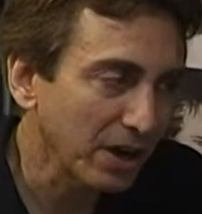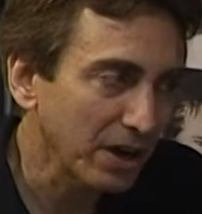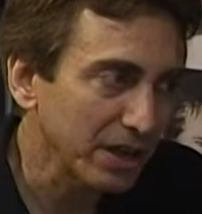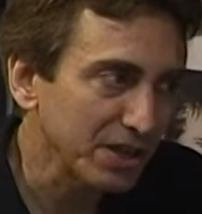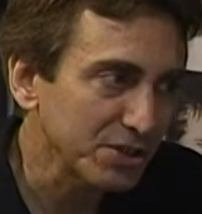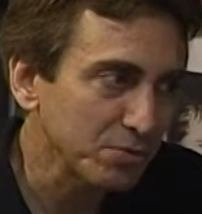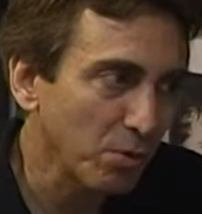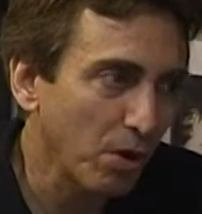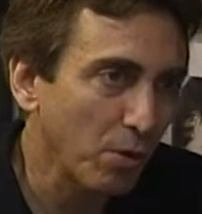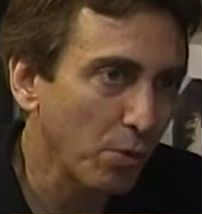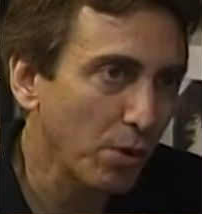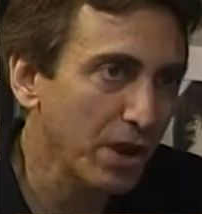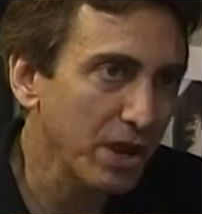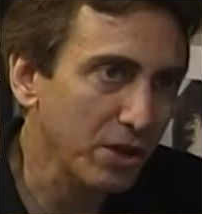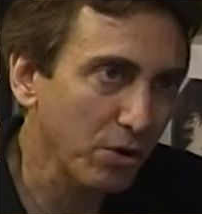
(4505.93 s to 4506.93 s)
uh, is
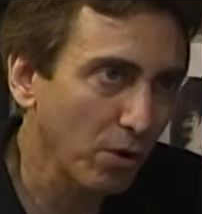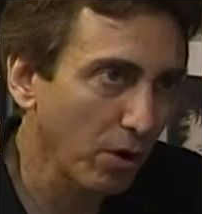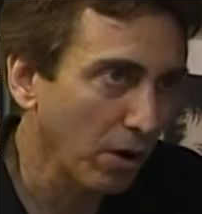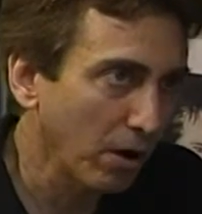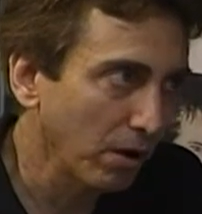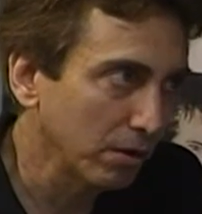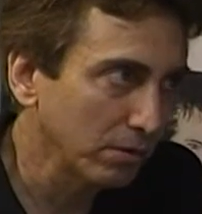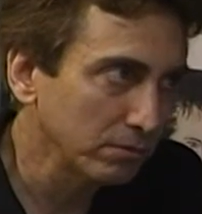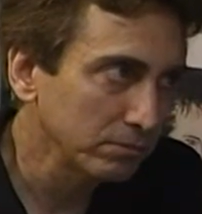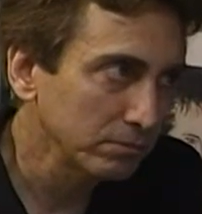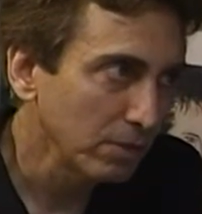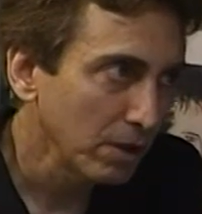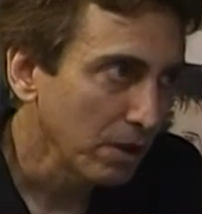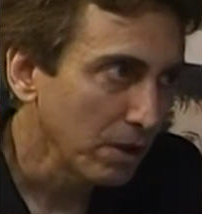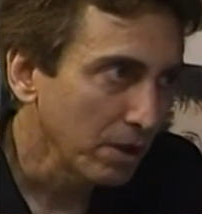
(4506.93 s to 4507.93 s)
what we call
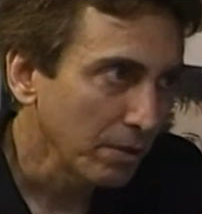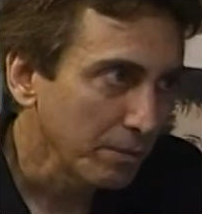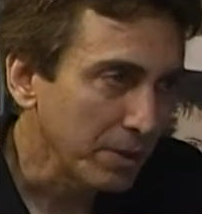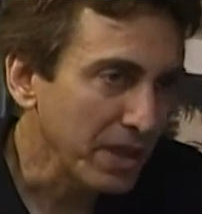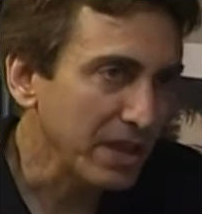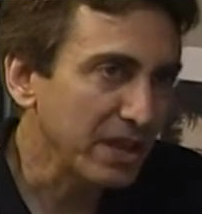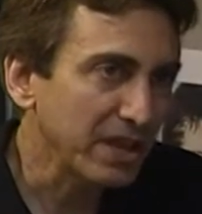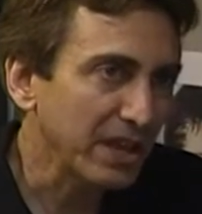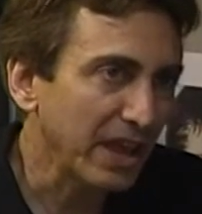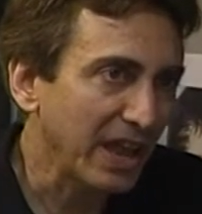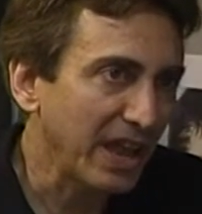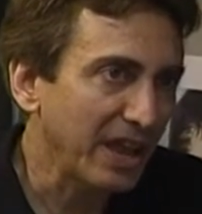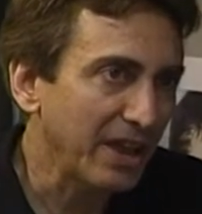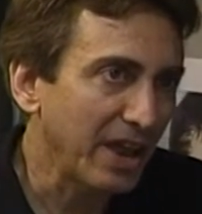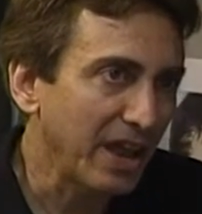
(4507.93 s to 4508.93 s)

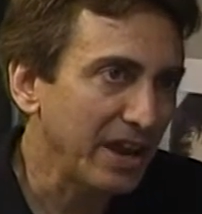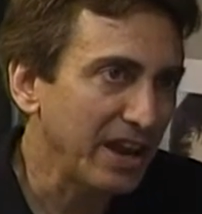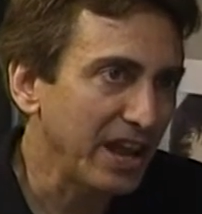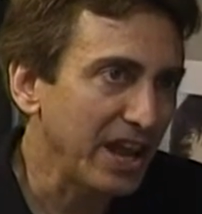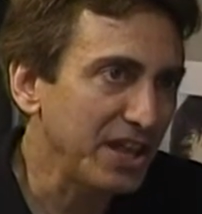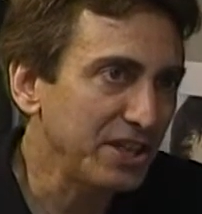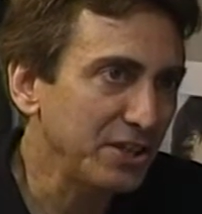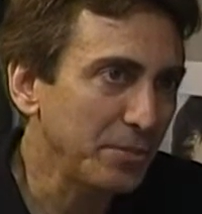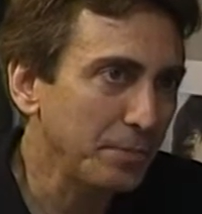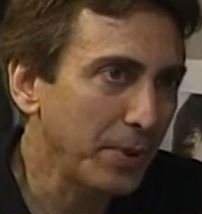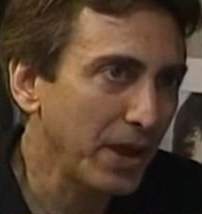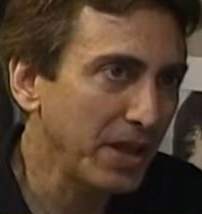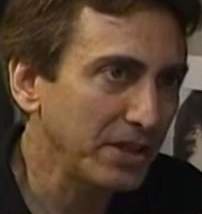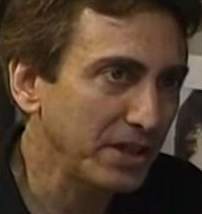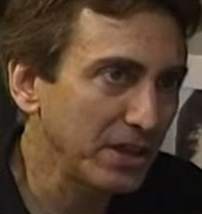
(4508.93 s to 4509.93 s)
being a, an
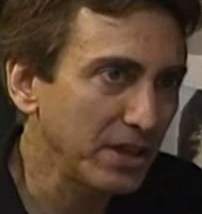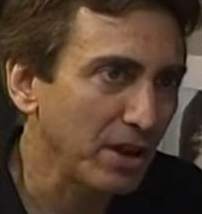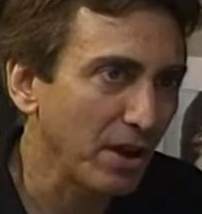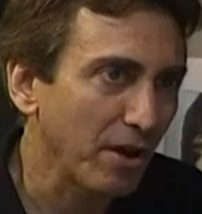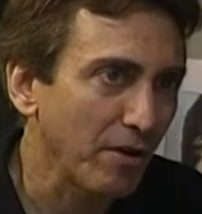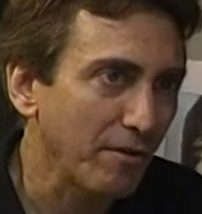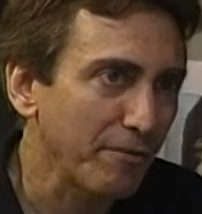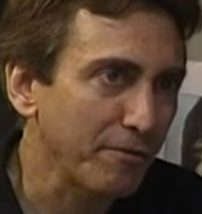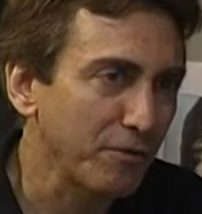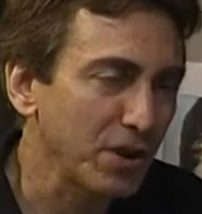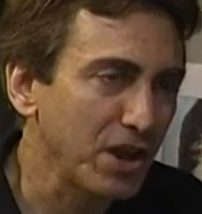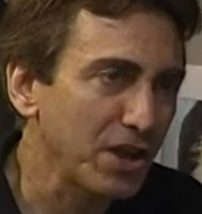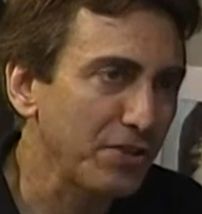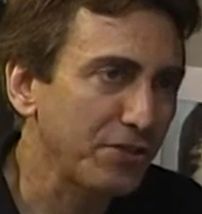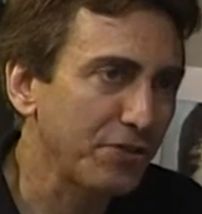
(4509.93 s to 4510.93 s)
independent
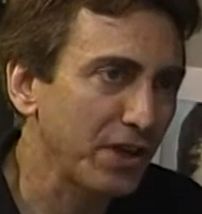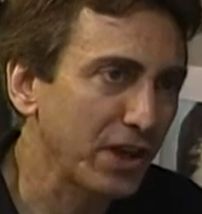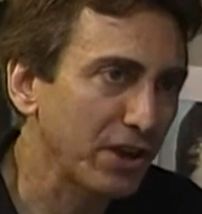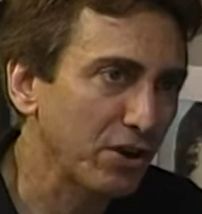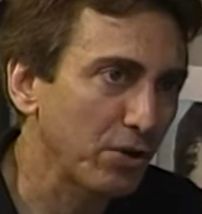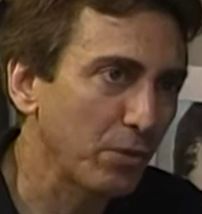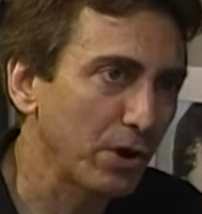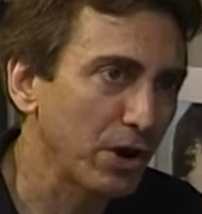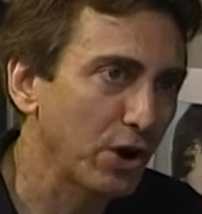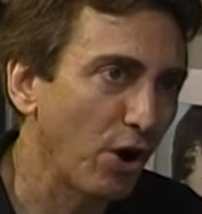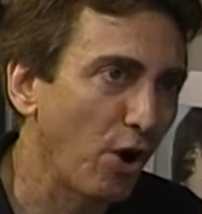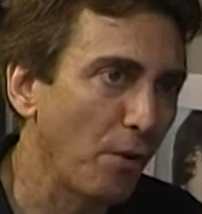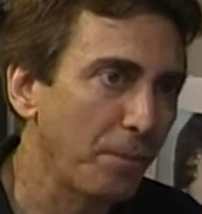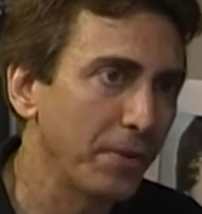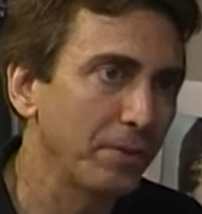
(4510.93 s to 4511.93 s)
free thinker with
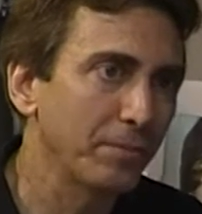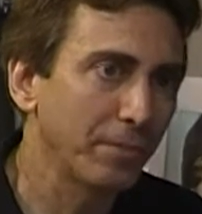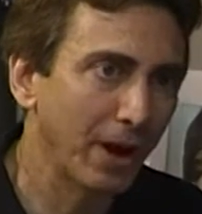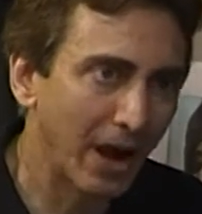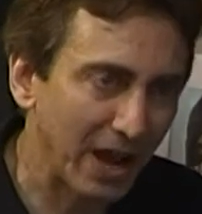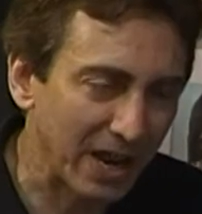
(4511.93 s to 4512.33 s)
an open